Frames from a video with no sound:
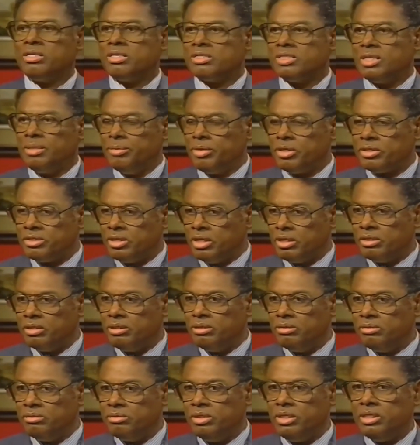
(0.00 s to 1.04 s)
to some extent in
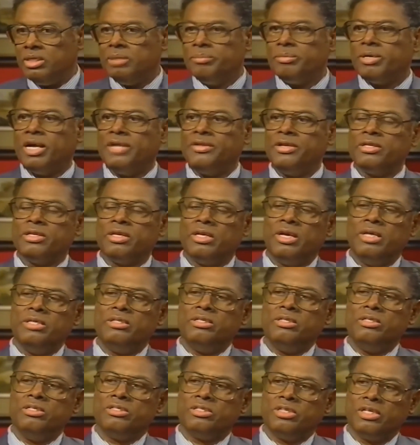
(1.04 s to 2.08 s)
the New Deal, but I think the
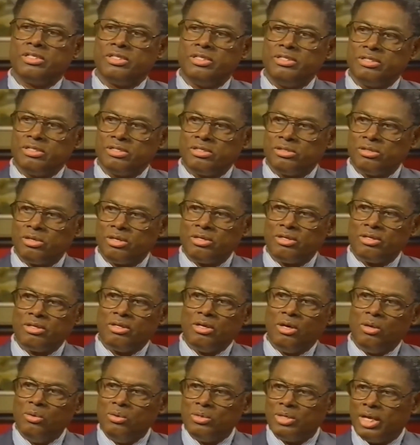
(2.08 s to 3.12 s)
1960s is sort of the
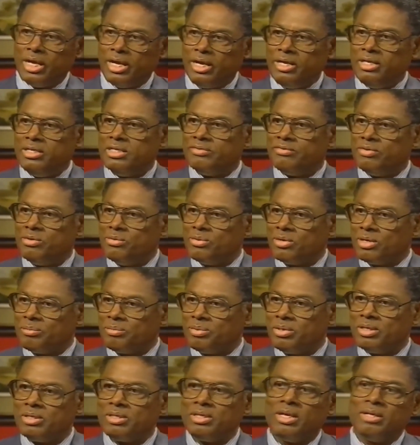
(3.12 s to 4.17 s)
golden age, if you want to
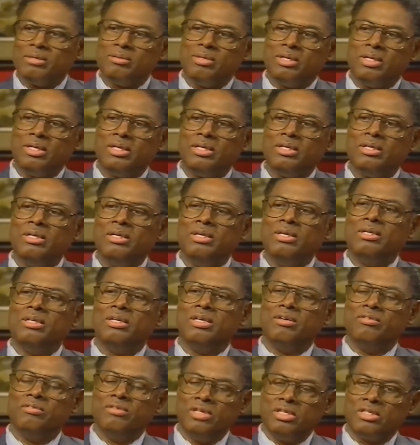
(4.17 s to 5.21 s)
put it that way,
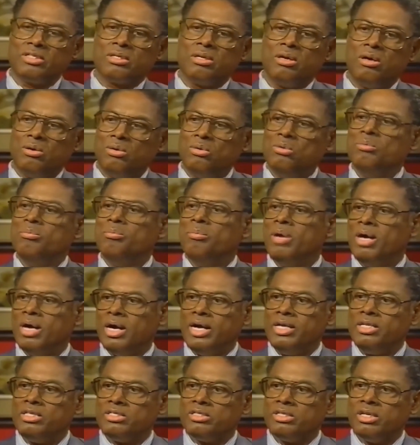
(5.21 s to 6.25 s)
of this whole
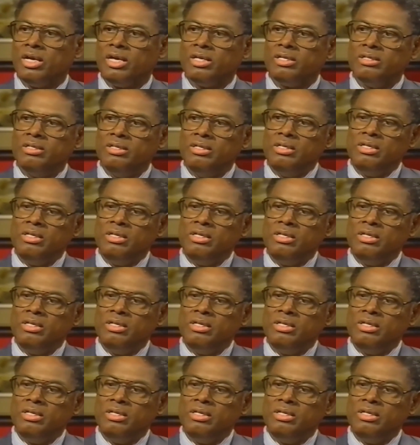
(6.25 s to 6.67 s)
mindset.